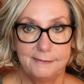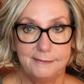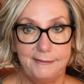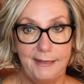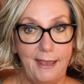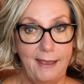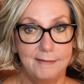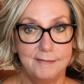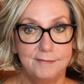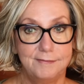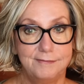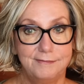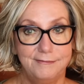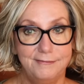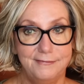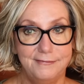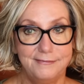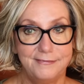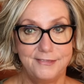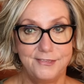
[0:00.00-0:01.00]
yeah.
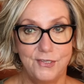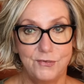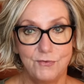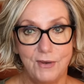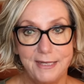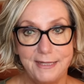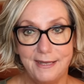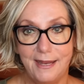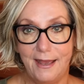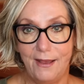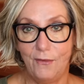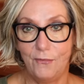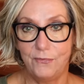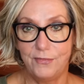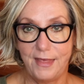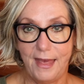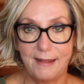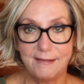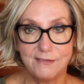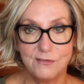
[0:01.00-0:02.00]
So right now,
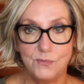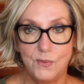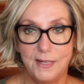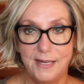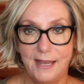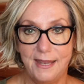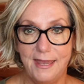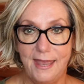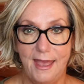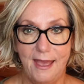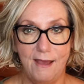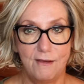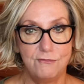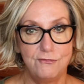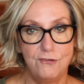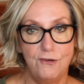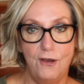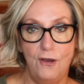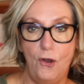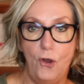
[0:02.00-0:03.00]
that's what I
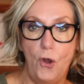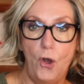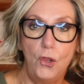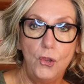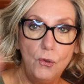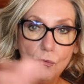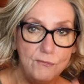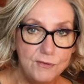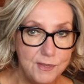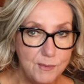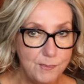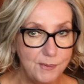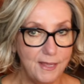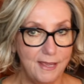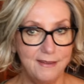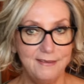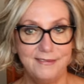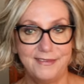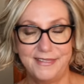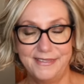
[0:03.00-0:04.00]
have all over the
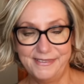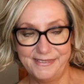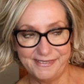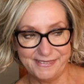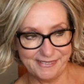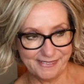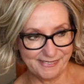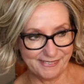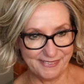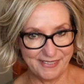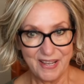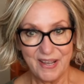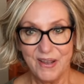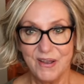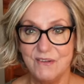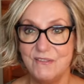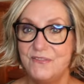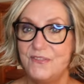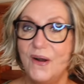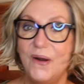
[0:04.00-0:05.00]
place.
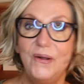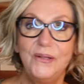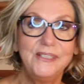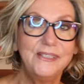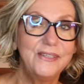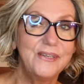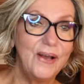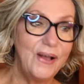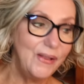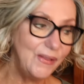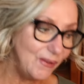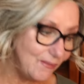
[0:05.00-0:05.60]
Folded all